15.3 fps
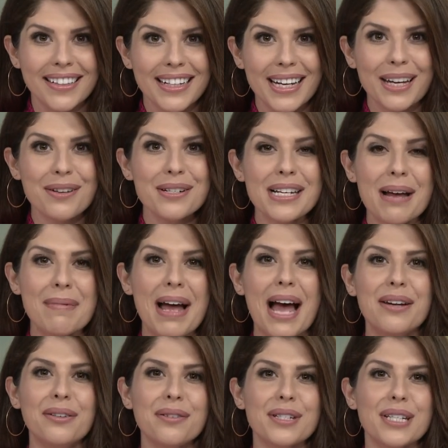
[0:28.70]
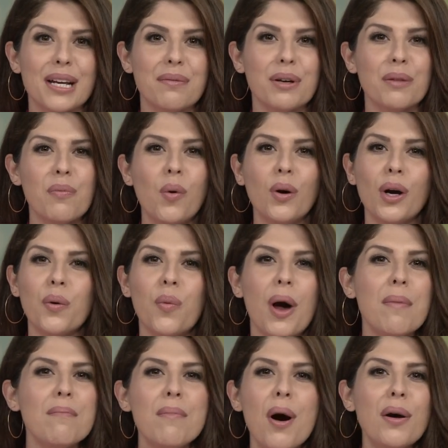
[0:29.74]
Here's Emma Henderson with more on
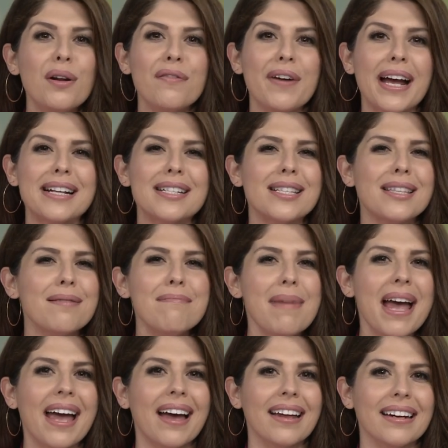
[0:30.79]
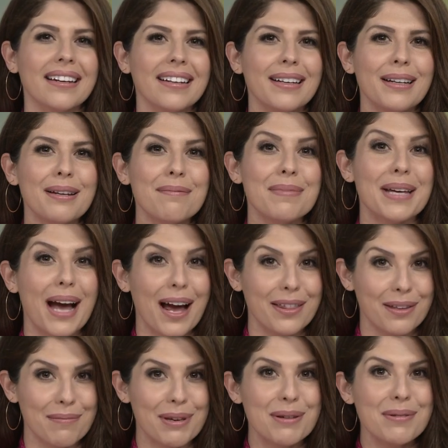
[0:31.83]
what motivates the man behind
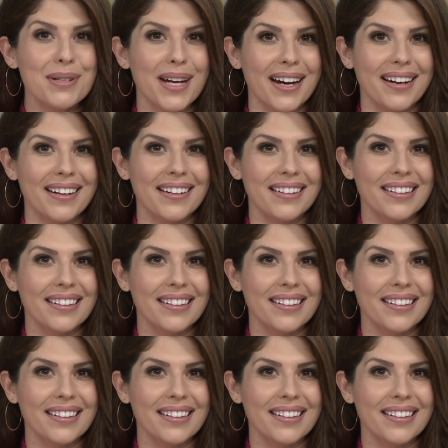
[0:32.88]
the music.